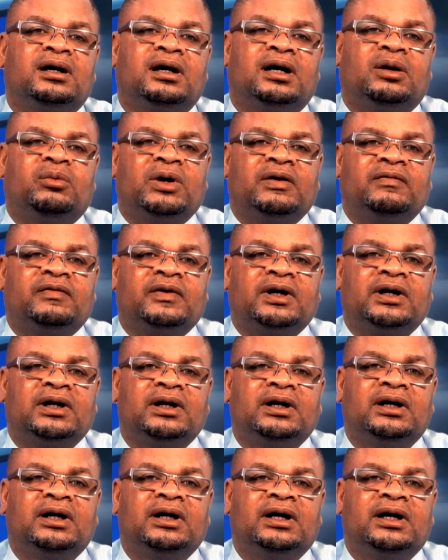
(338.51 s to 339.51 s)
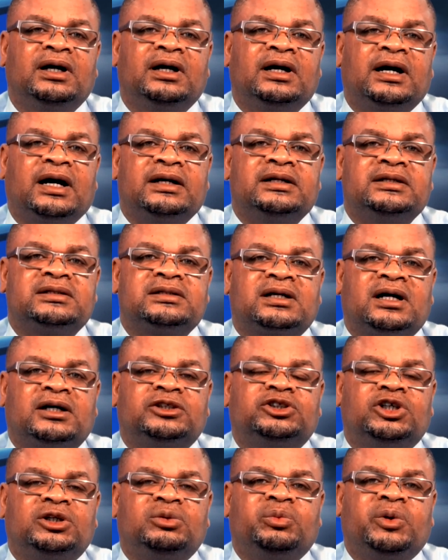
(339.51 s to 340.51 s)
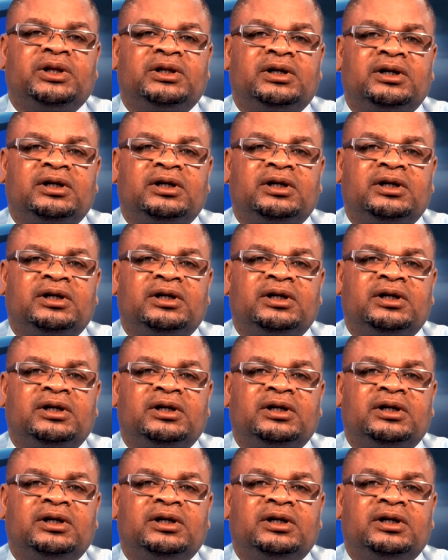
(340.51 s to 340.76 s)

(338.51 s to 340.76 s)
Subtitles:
However, a discussion with